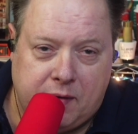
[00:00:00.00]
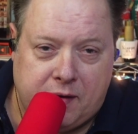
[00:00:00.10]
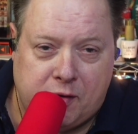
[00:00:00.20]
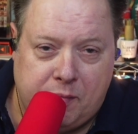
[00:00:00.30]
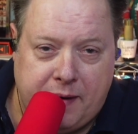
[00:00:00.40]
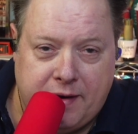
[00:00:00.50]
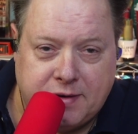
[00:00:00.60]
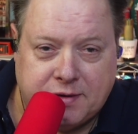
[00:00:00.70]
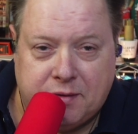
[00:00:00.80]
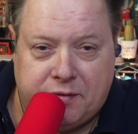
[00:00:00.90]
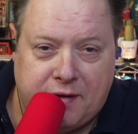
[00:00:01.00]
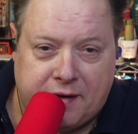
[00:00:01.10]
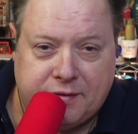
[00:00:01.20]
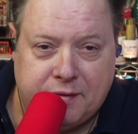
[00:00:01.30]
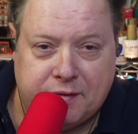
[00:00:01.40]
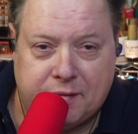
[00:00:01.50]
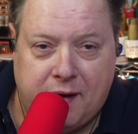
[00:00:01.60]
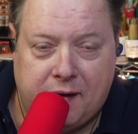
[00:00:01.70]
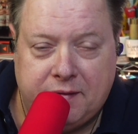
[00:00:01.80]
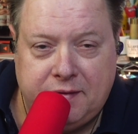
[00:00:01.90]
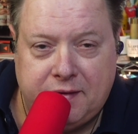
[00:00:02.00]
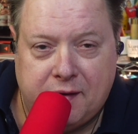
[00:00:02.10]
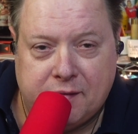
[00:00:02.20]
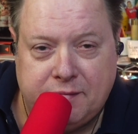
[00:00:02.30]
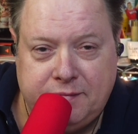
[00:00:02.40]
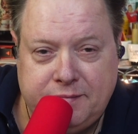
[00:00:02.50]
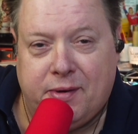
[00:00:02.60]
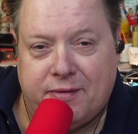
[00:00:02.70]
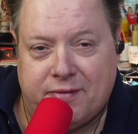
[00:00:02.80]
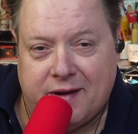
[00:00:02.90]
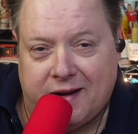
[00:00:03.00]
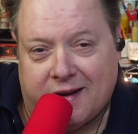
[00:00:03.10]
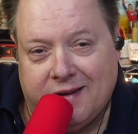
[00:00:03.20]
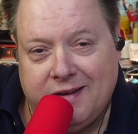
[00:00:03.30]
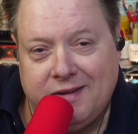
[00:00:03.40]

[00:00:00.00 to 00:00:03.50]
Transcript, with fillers: and brought Colbert his own tracksuit as well. So it's pretty funny.